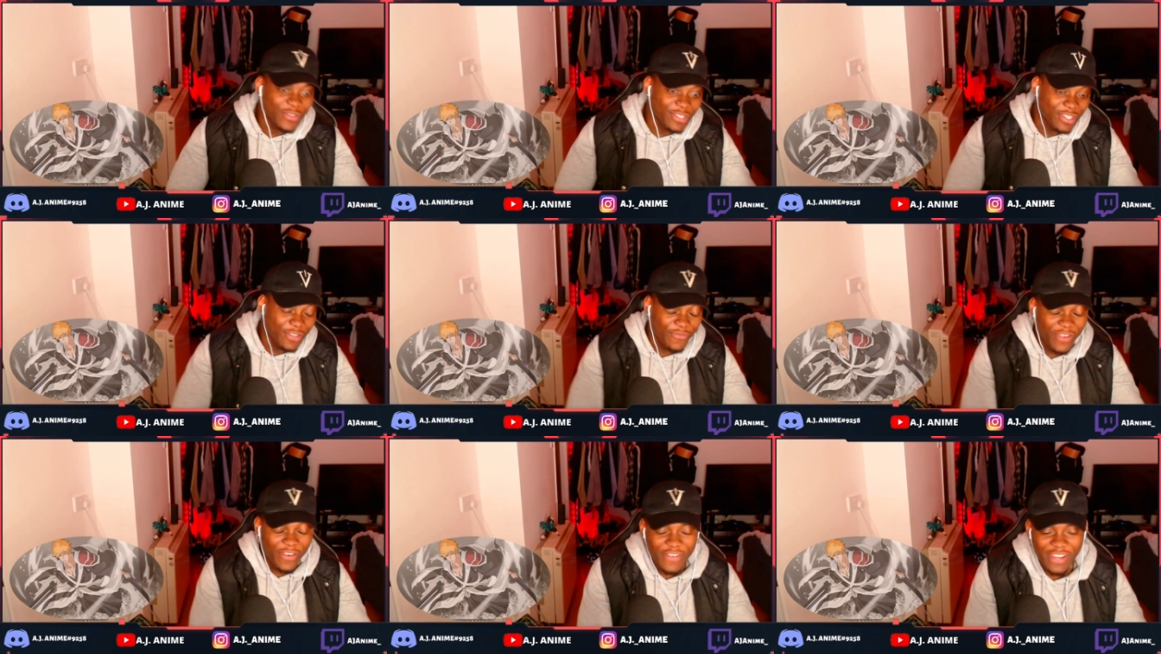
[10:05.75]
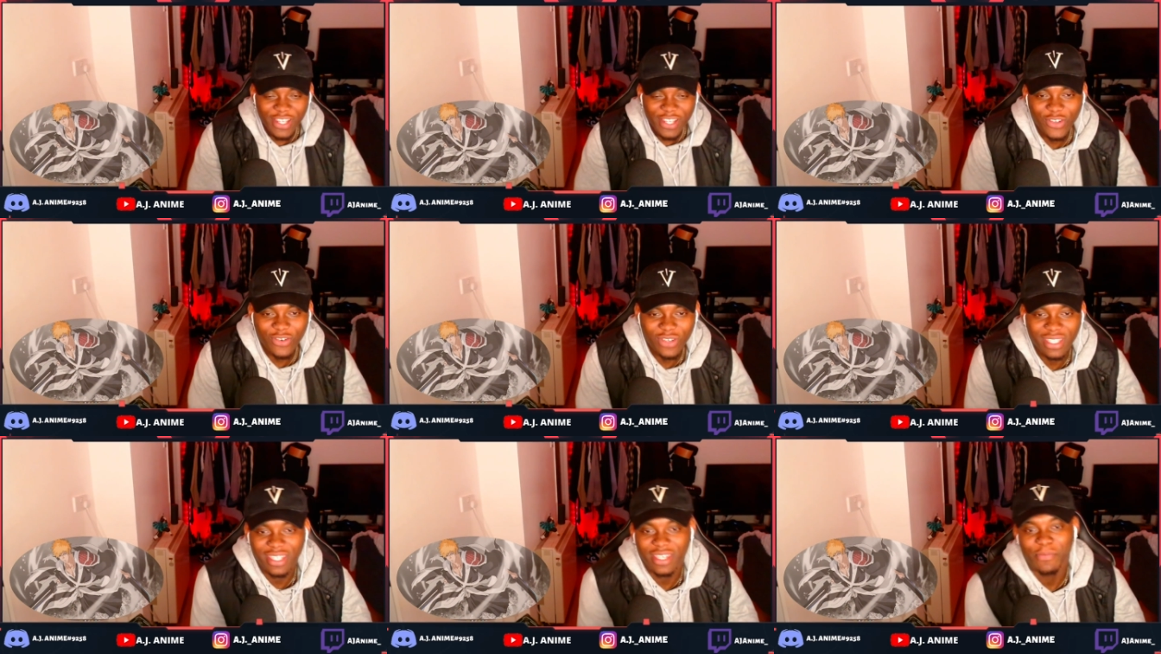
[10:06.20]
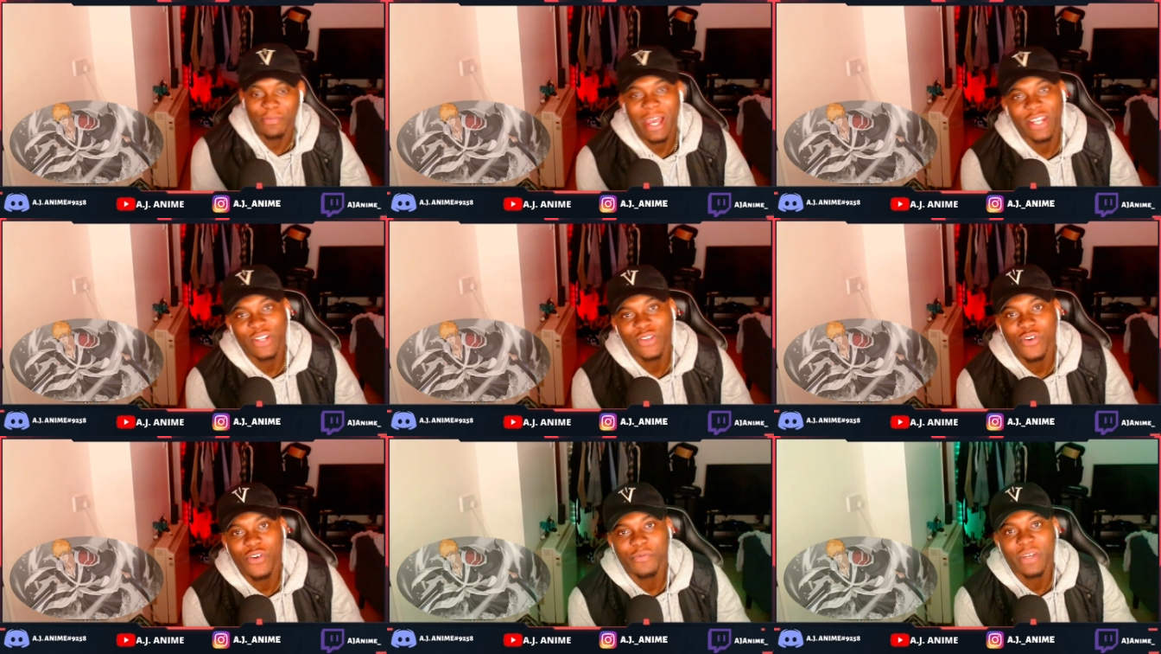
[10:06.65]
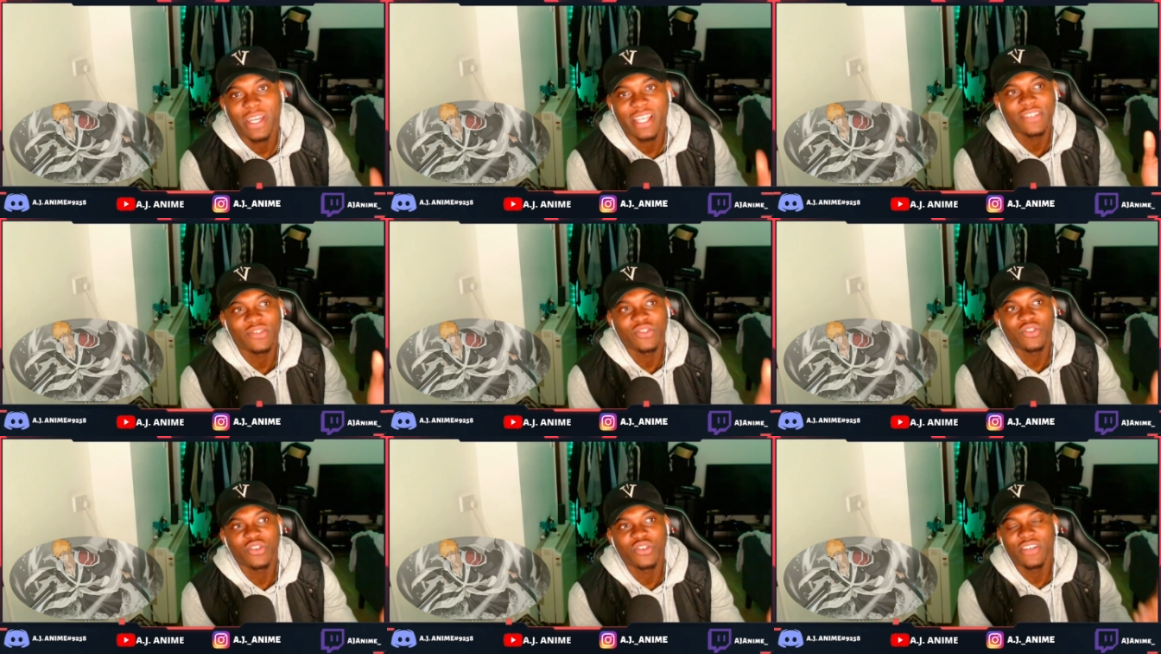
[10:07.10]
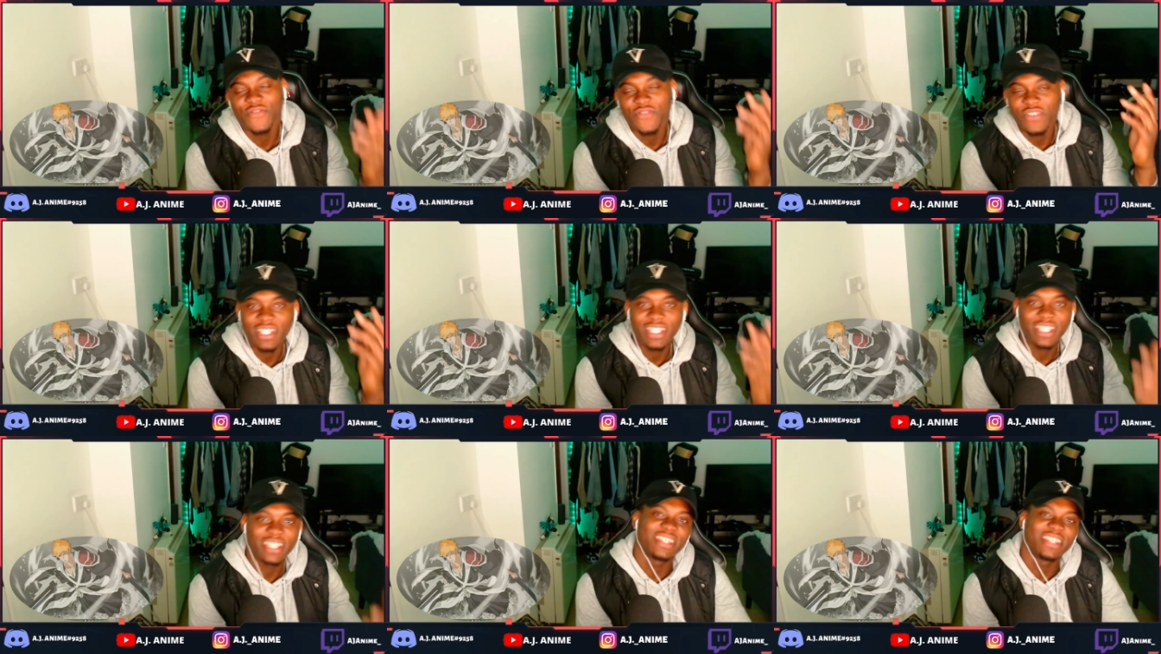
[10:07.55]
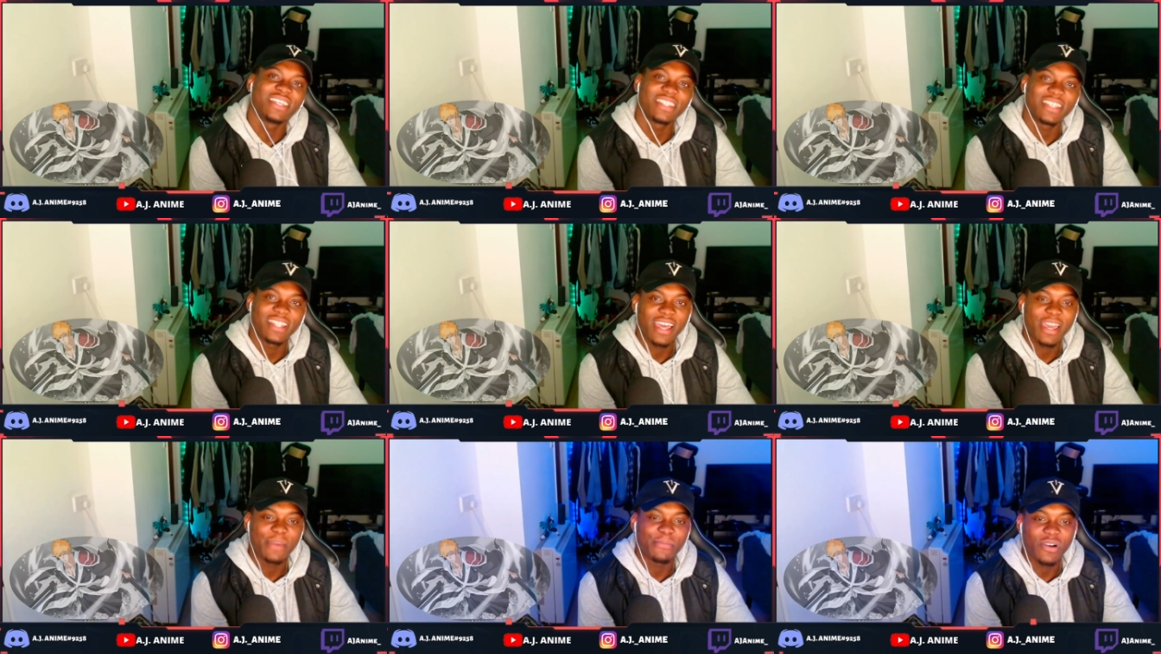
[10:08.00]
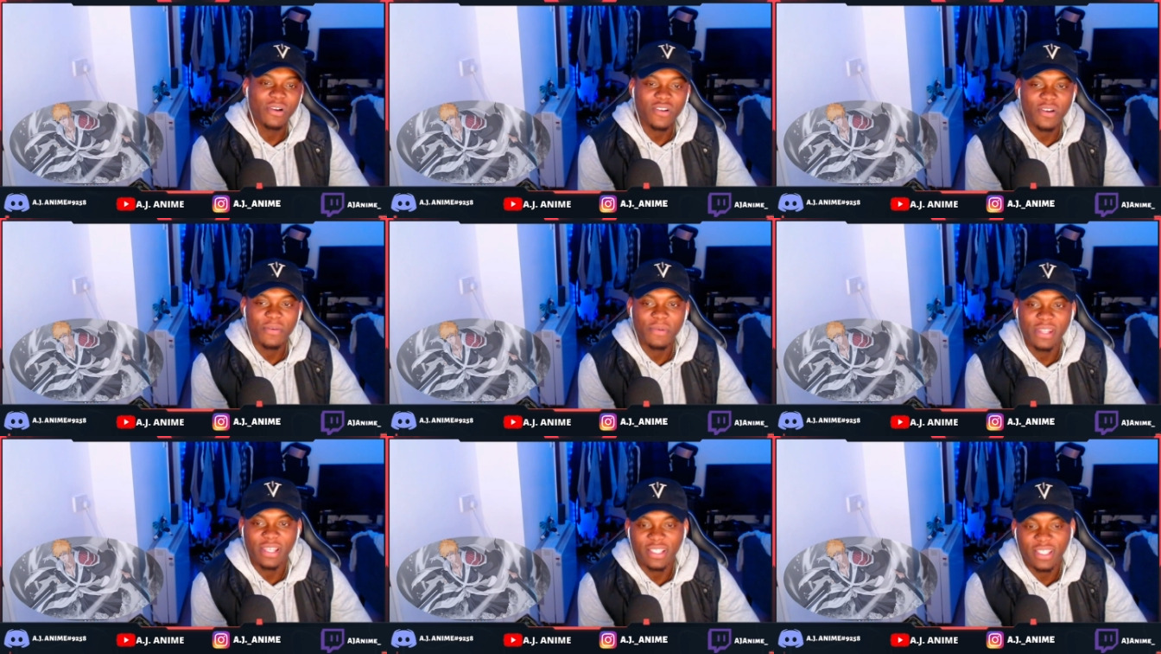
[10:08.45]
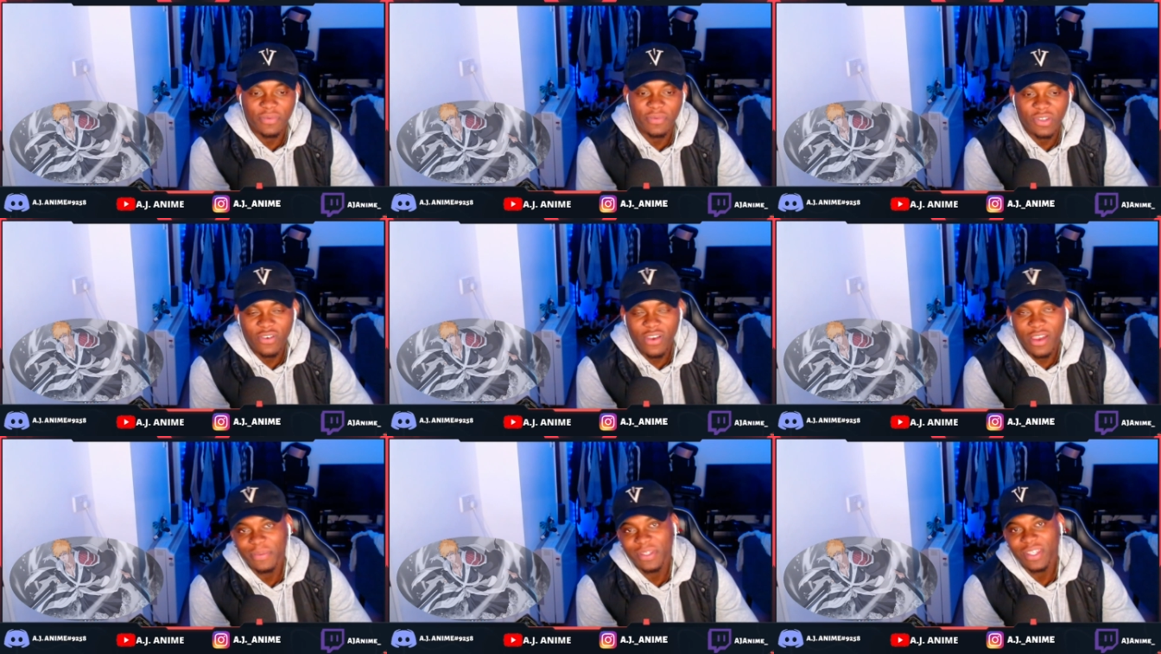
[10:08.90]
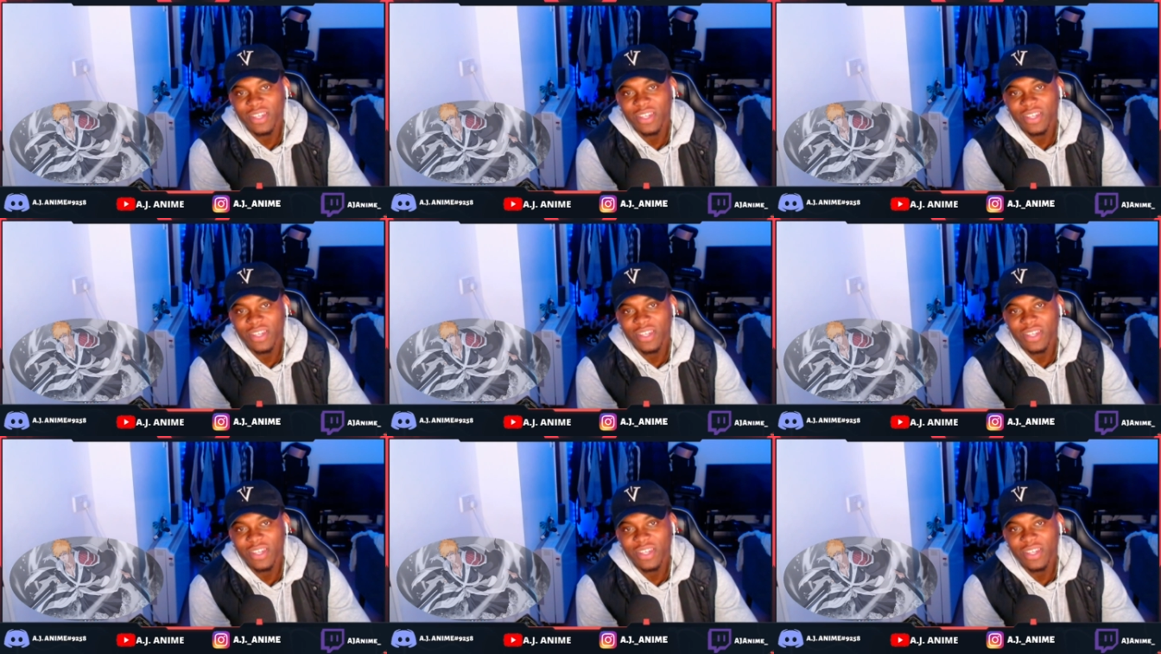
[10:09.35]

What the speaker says: So very interesting. But I do hope you guys enjoyed it. If you did, hit the like button, comment and subscribe.